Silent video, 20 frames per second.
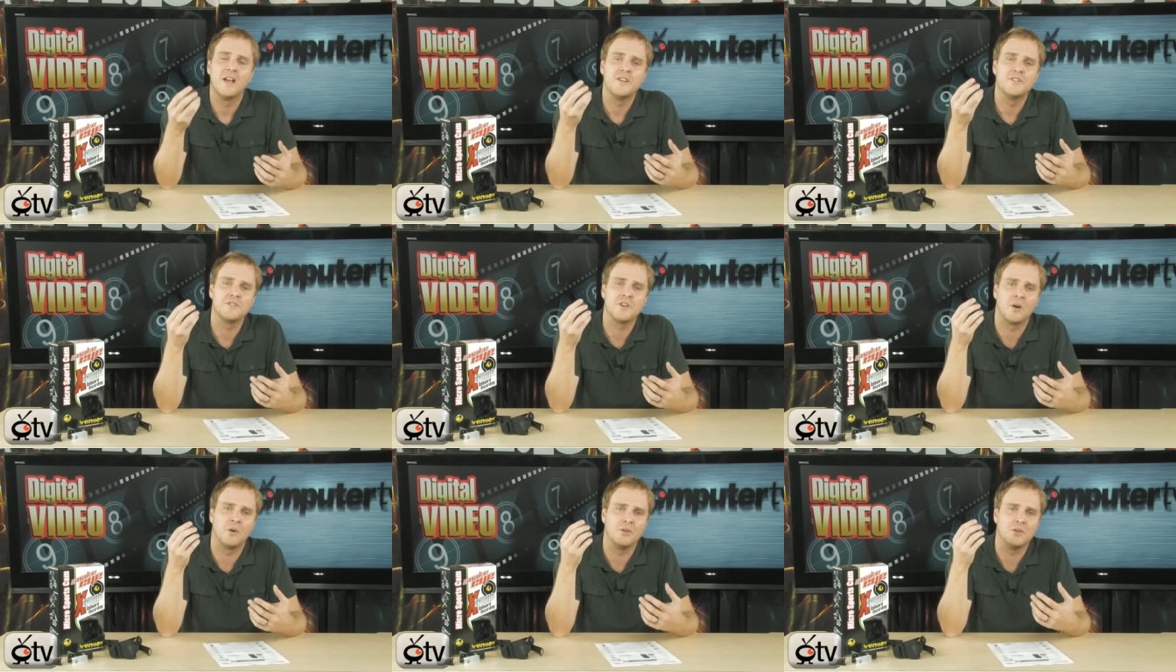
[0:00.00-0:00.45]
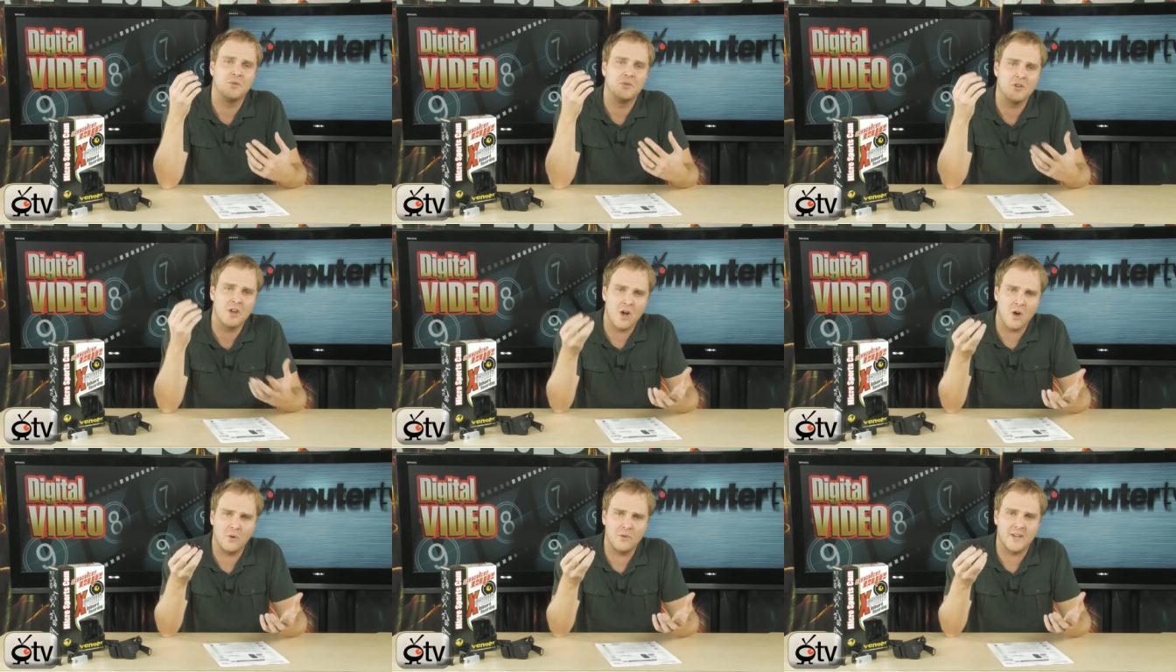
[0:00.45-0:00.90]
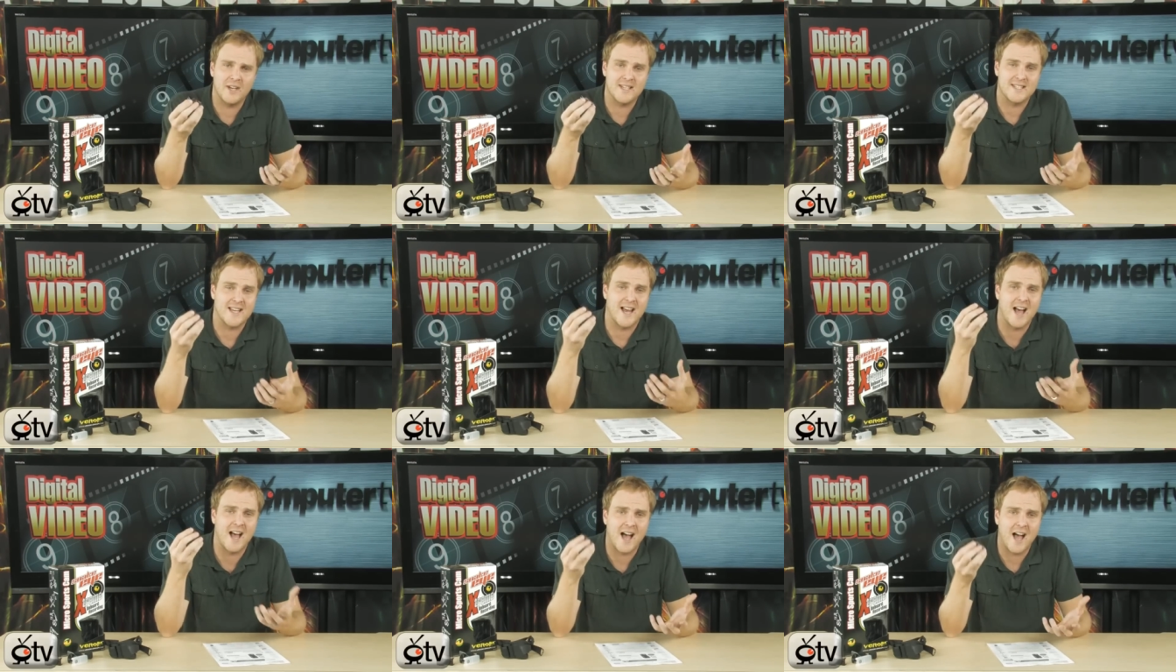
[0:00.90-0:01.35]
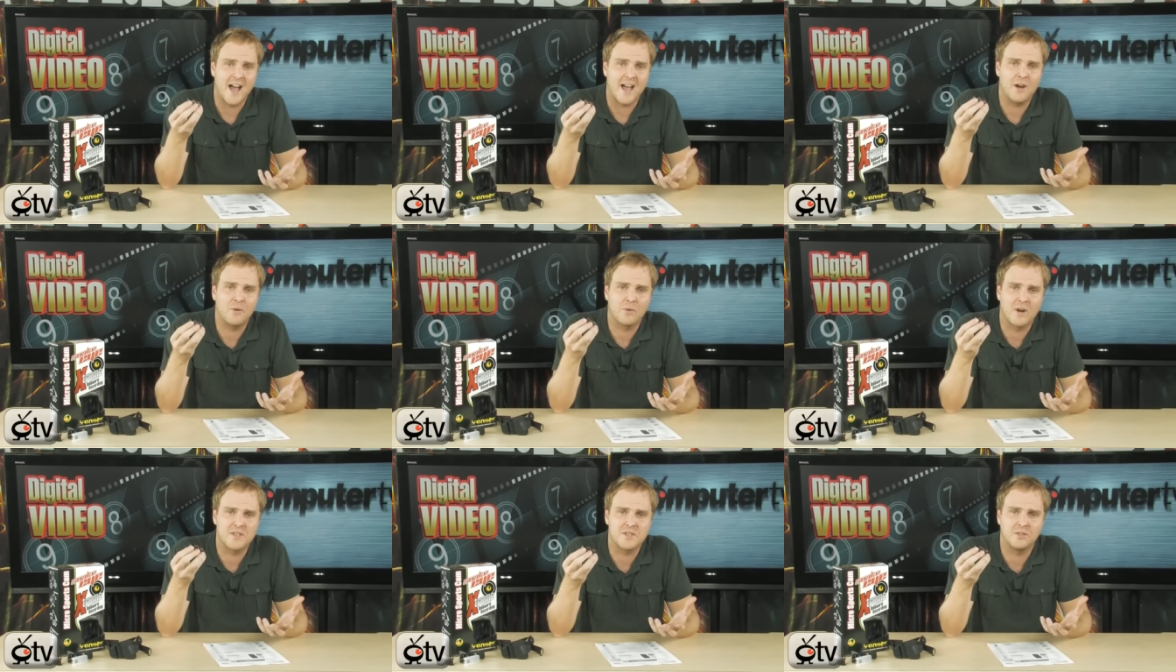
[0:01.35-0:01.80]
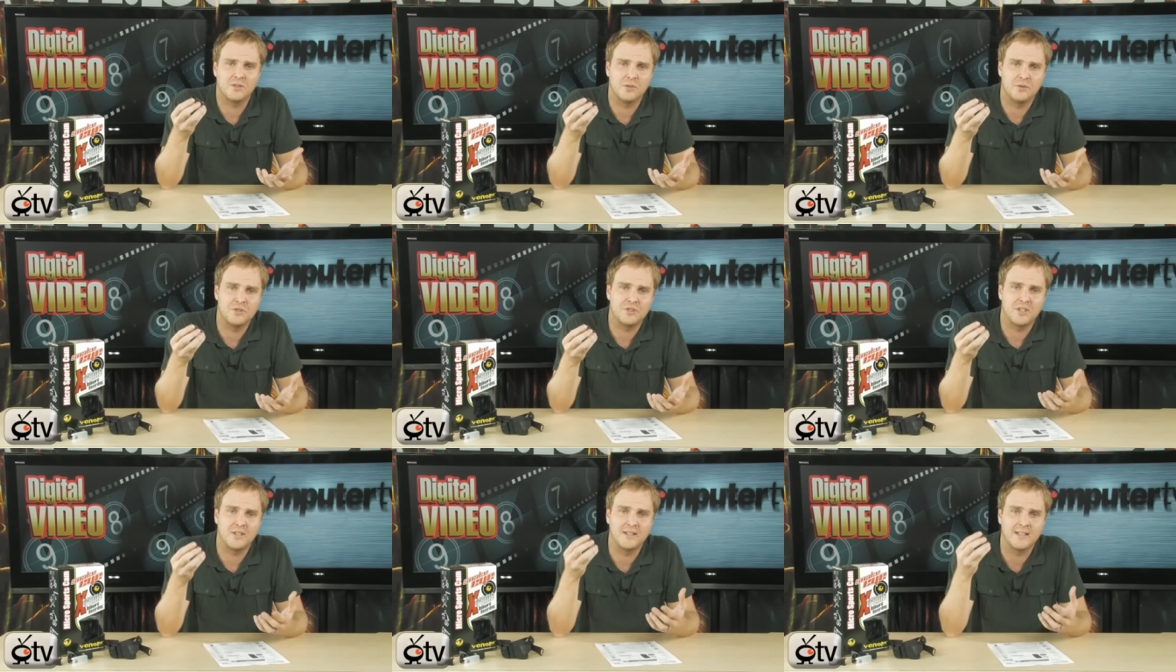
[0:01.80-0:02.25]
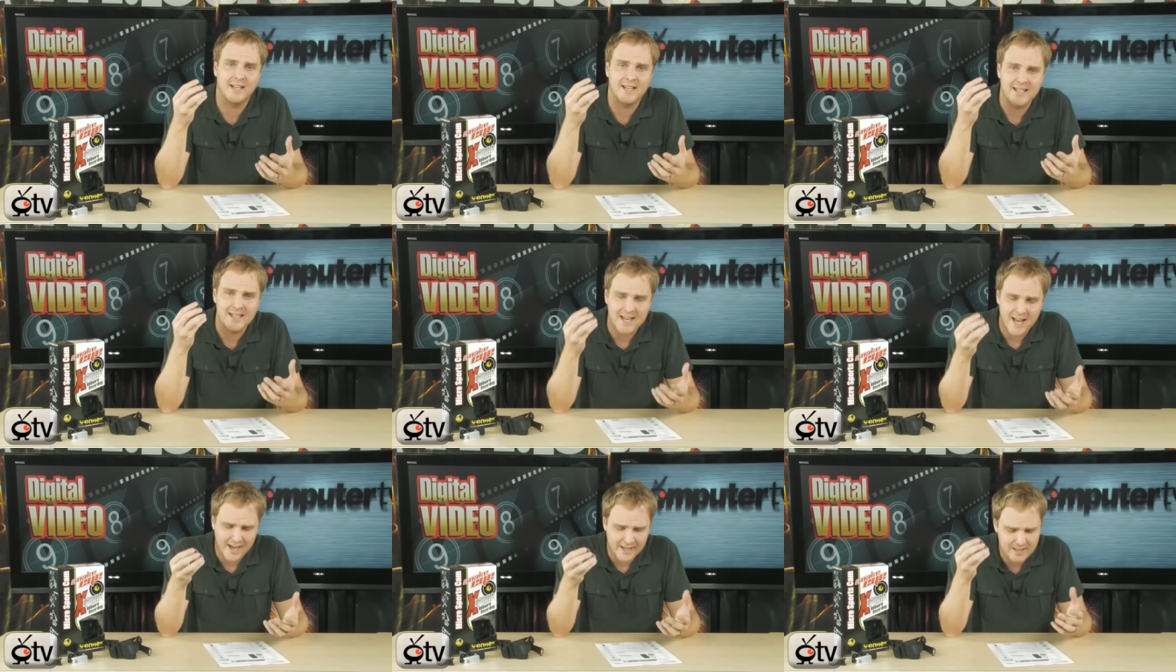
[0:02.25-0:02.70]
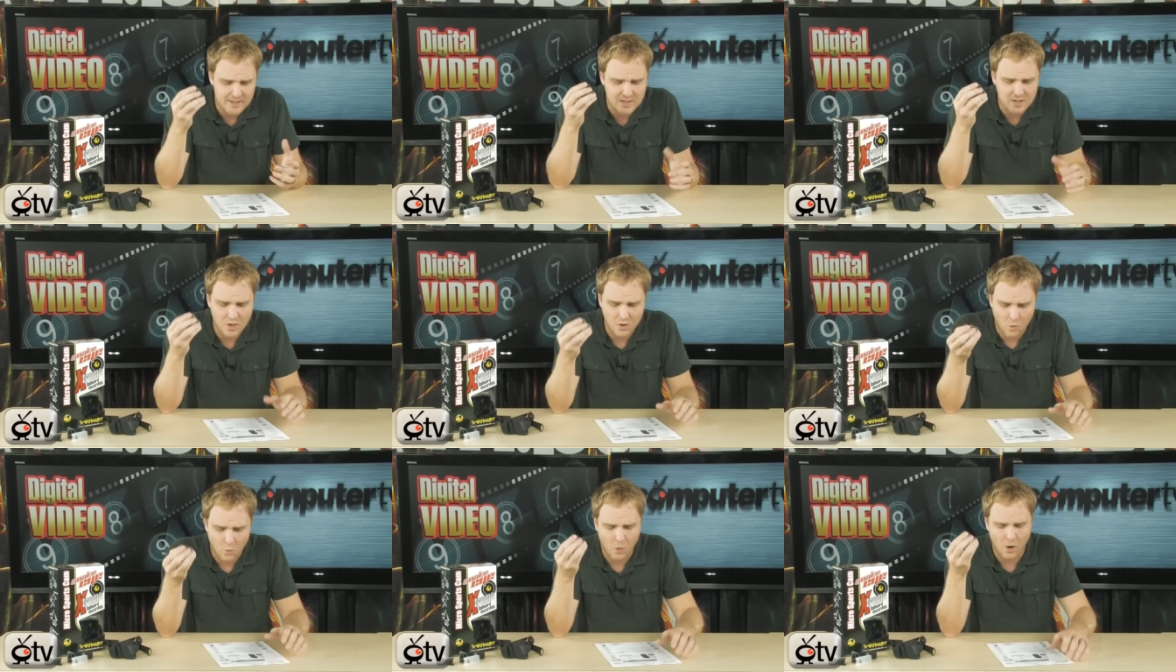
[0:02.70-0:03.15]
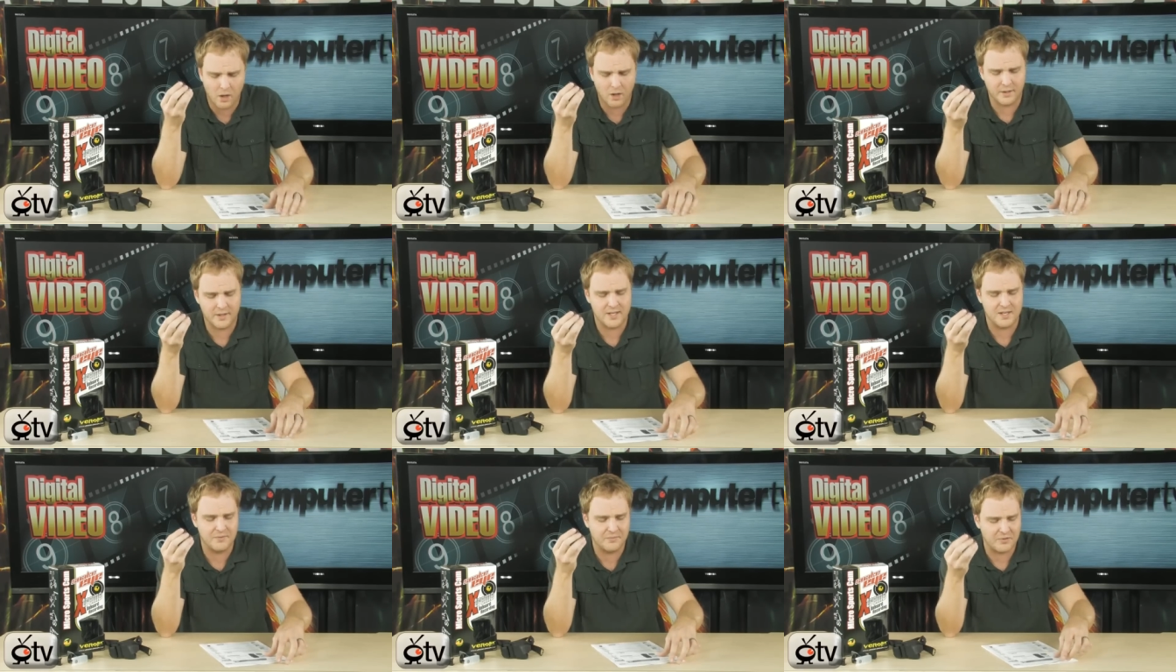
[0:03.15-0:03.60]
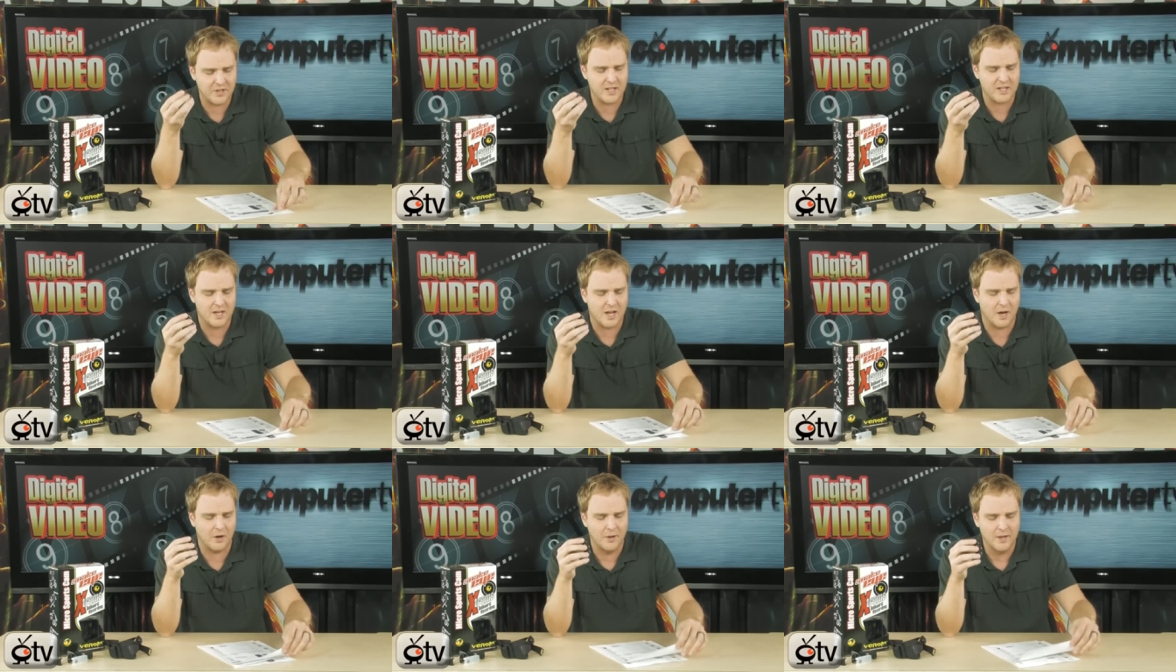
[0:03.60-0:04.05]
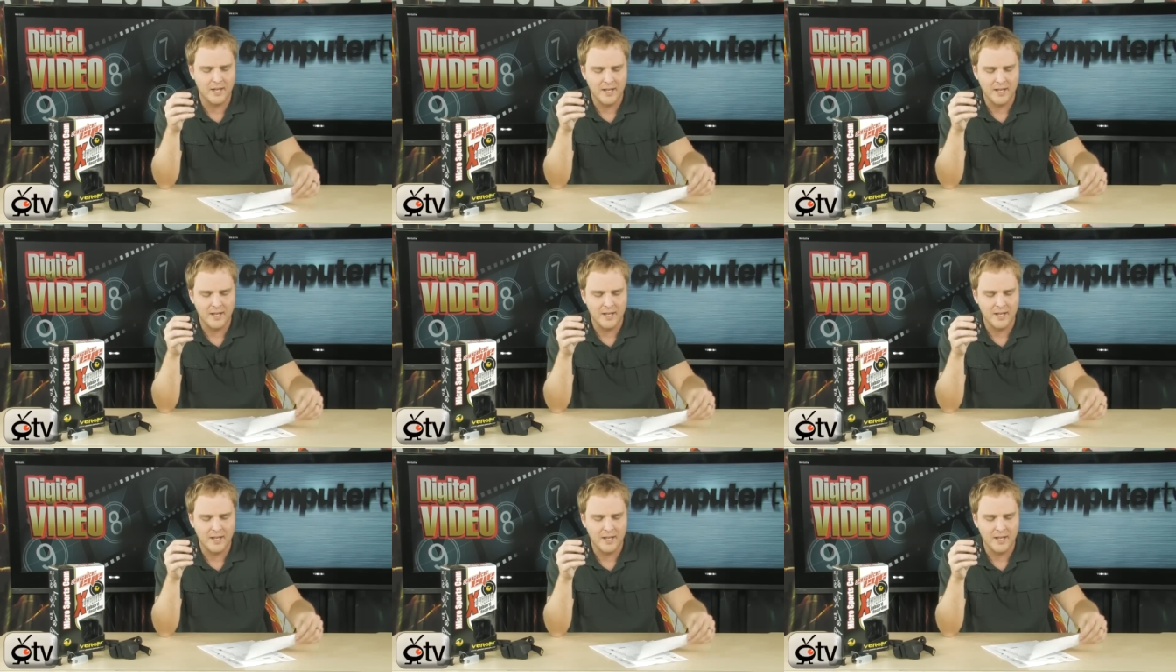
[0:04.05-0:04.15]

So you know that it's high resolution, nice quality video